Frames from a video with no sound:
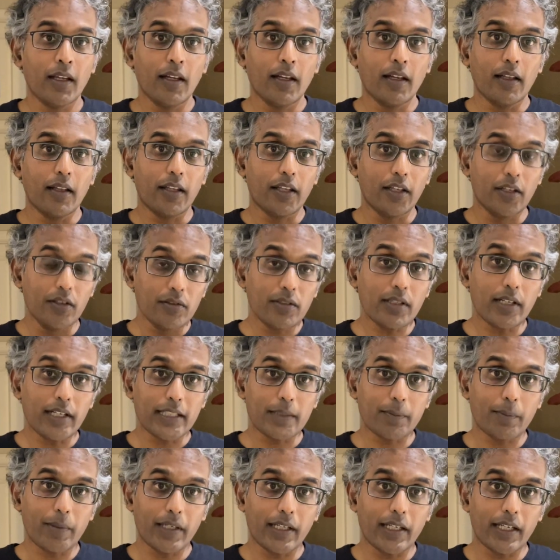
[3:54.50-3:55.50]
The user
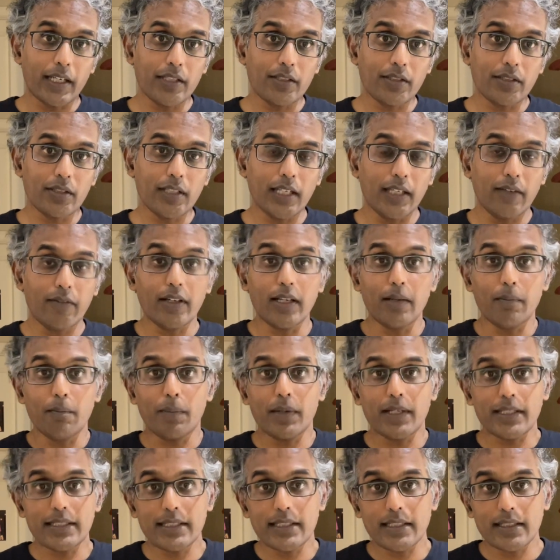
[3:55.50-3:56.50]
expectation, even
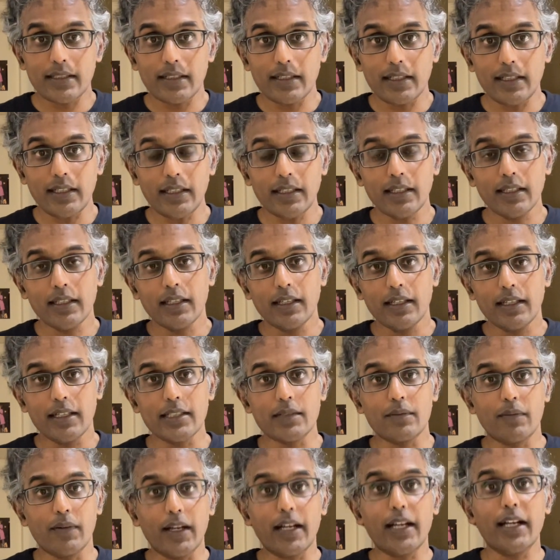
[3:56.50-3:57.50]
implicitly, is
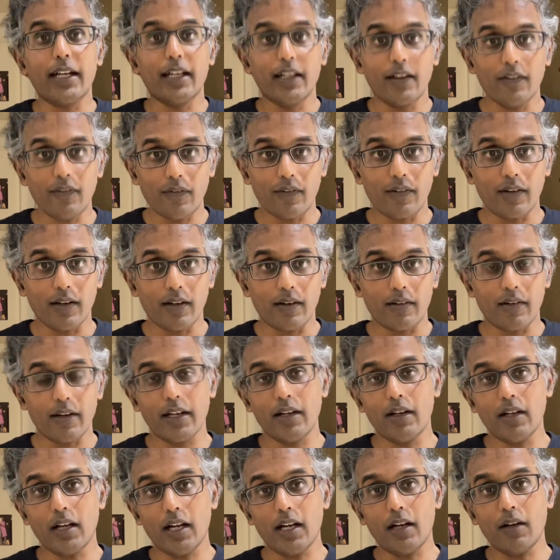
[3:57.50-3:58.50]
very different,
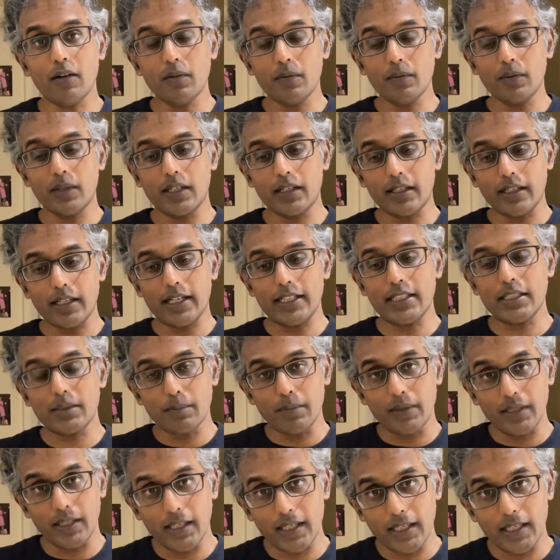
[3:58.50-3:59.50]
right? How the touch
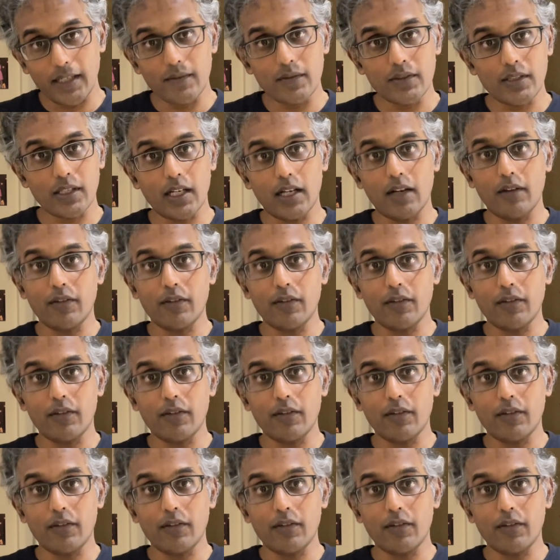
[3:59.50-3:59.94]
behaves and how